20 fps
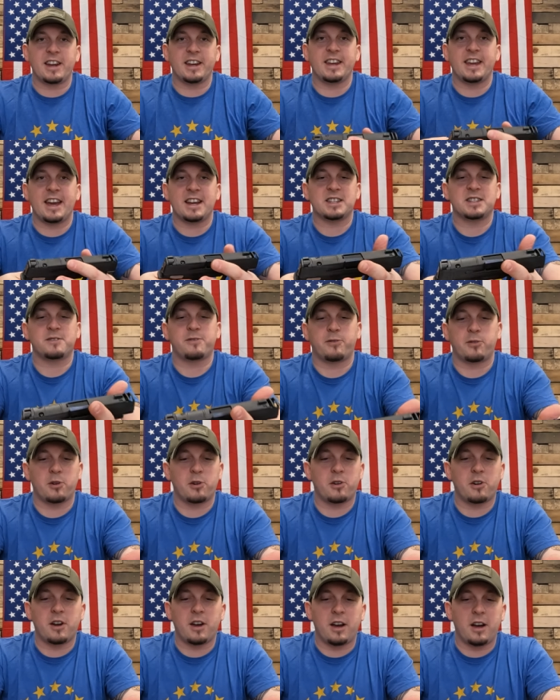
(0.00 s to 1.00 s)
I guess,
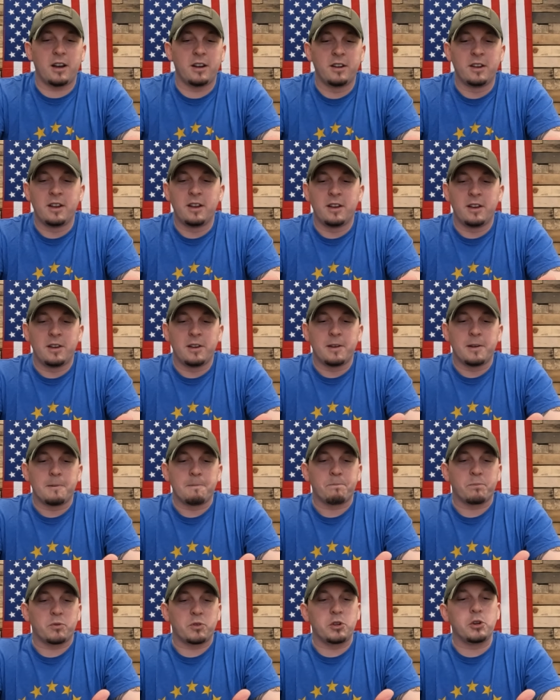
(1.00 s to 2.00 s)
for uh,
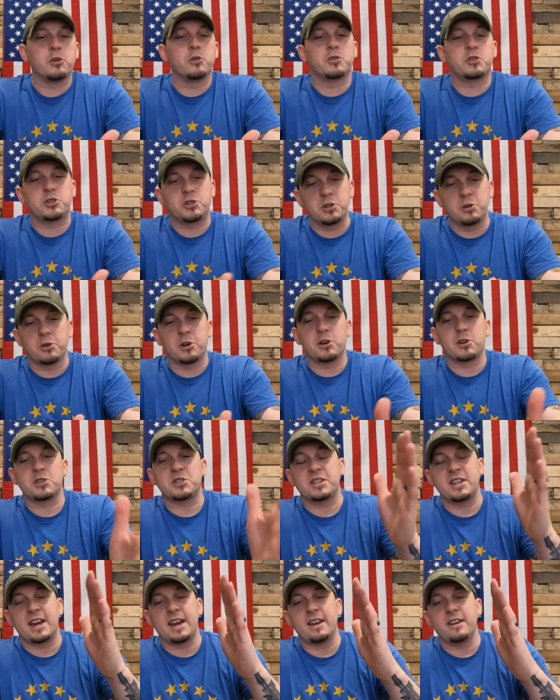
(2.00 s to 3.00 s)
new
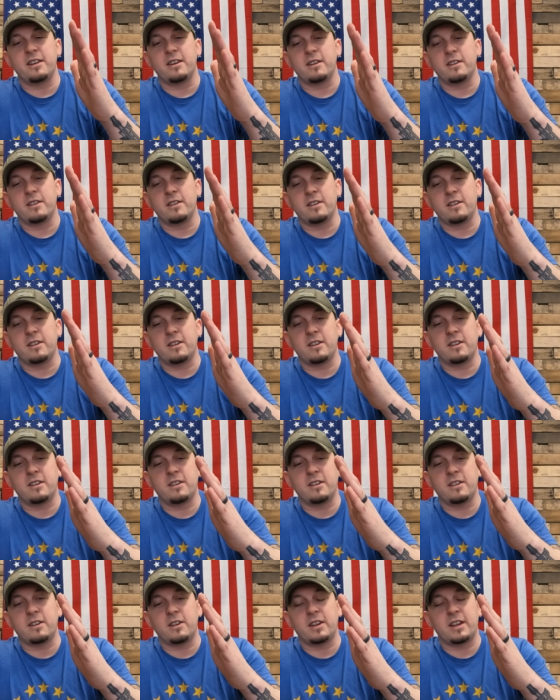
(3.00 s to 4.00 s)
shooters that,
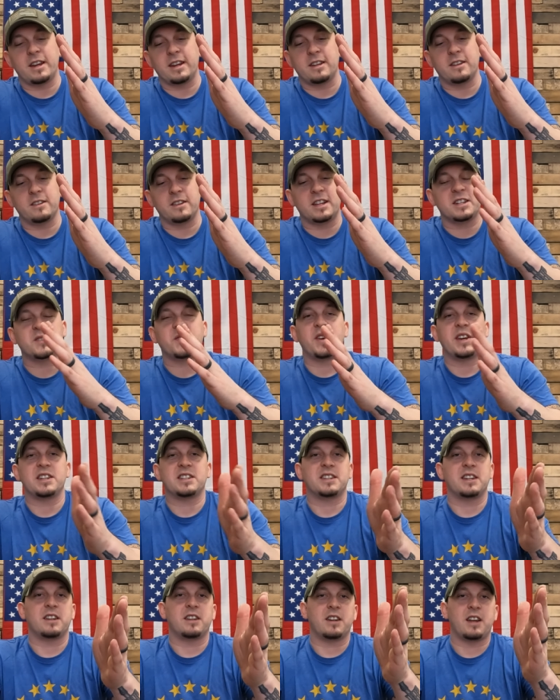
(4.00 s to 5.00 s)
like, let's
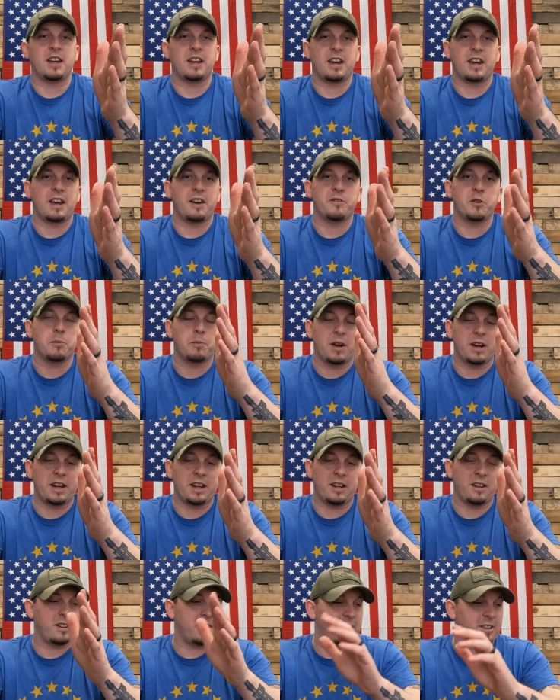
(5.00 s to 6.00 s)
face it,
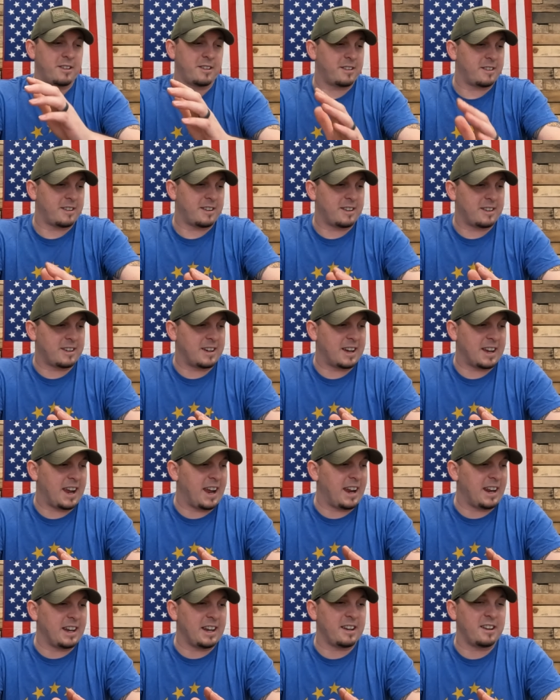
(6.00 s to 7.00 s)
everybody, I
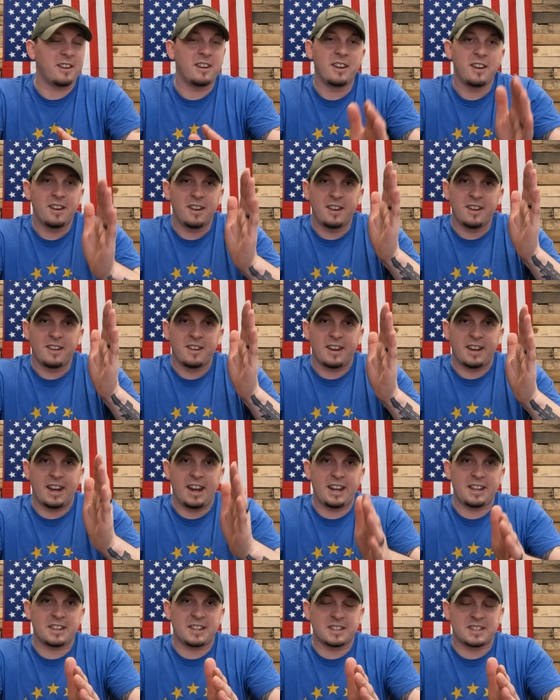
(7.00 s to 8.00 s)
hate it. I
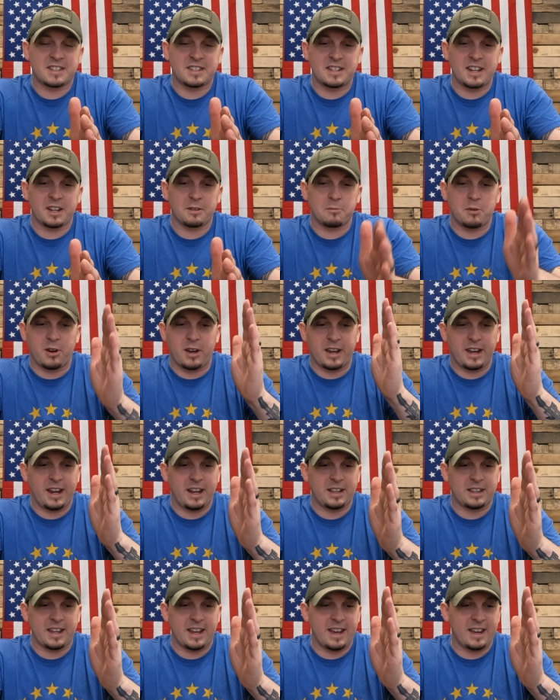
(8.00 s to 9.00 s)
hate the stigma. I
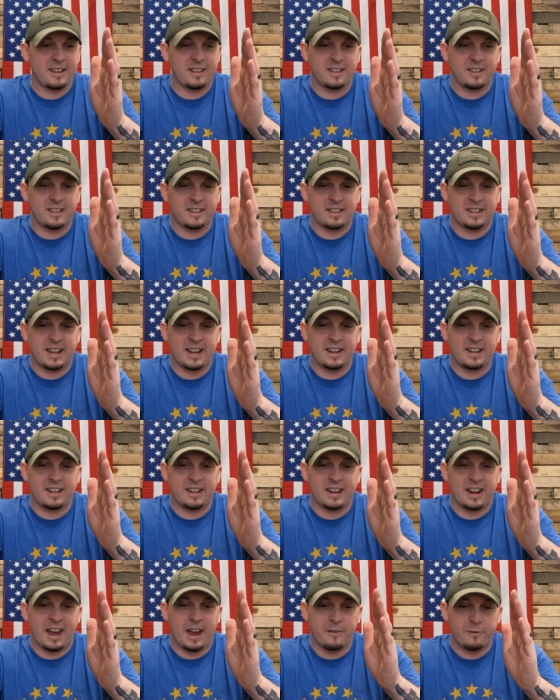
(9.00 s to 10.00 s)
hate that that
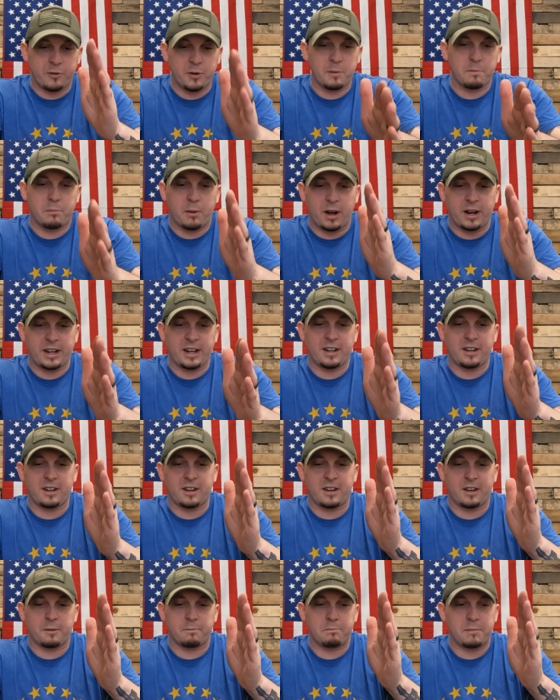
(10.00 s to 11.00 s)
everybody
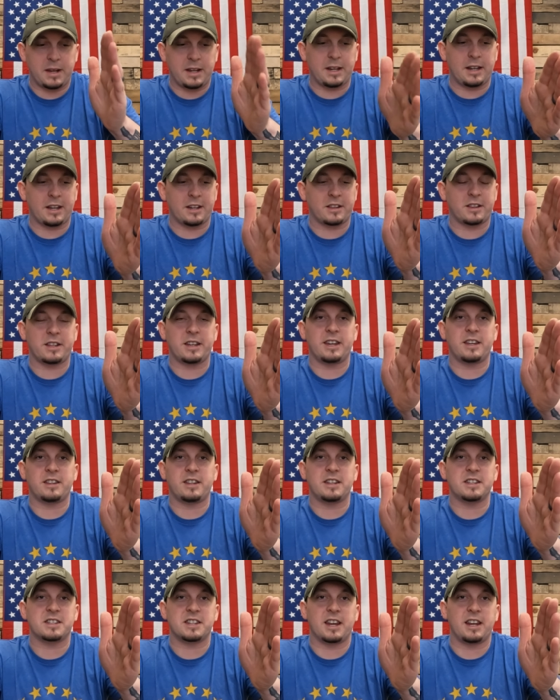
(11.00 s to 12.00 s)
immediately
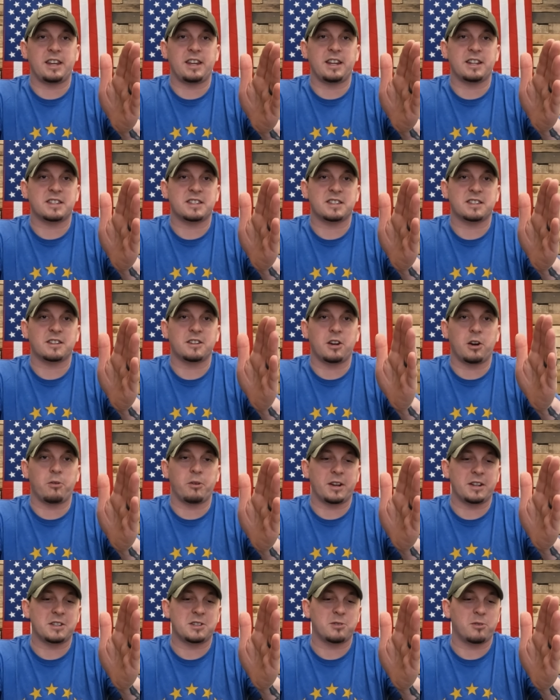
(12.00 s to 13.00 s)
these idiots go
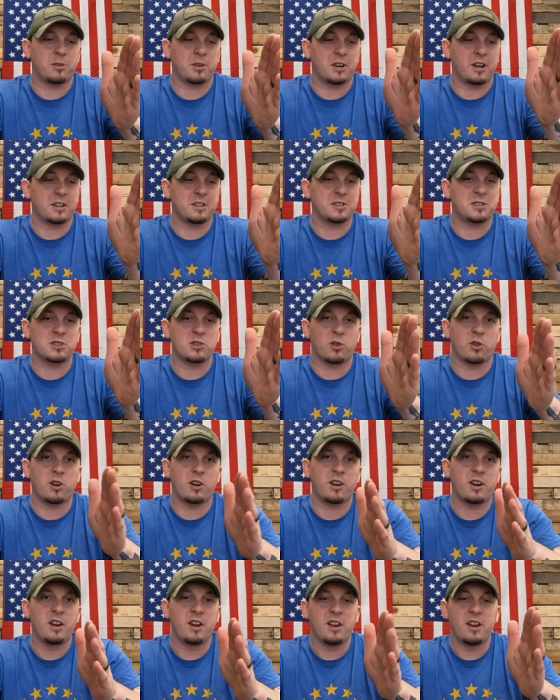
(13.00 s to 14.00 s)
into a gun
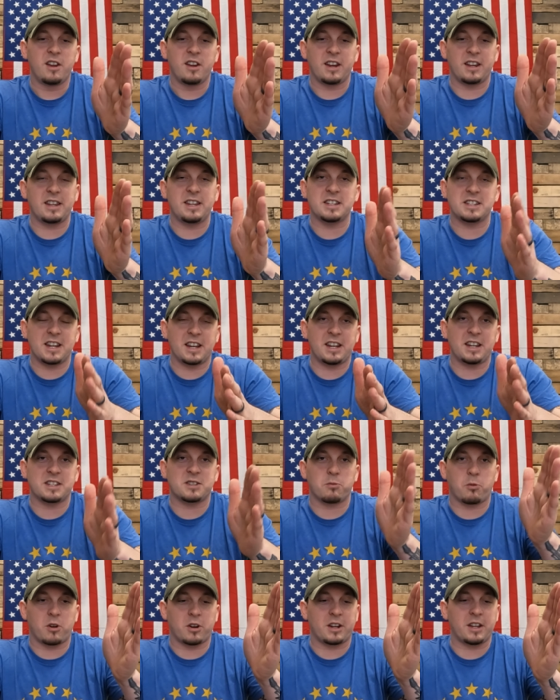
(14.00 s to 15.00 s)
store and these
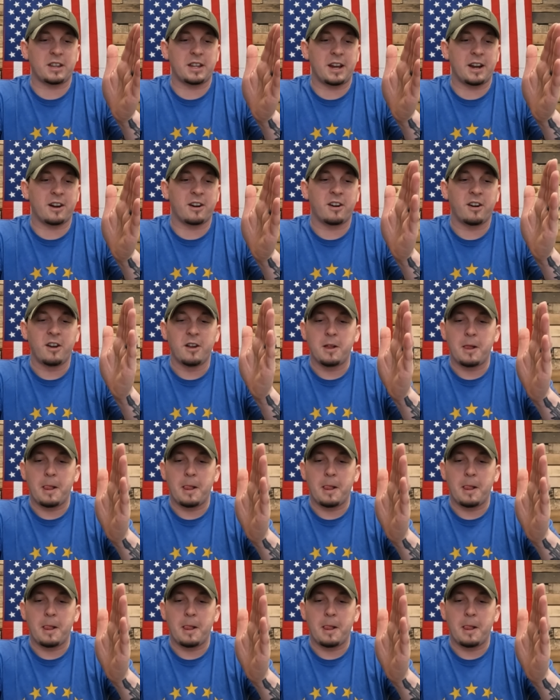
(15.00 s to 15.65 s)
idiots work in there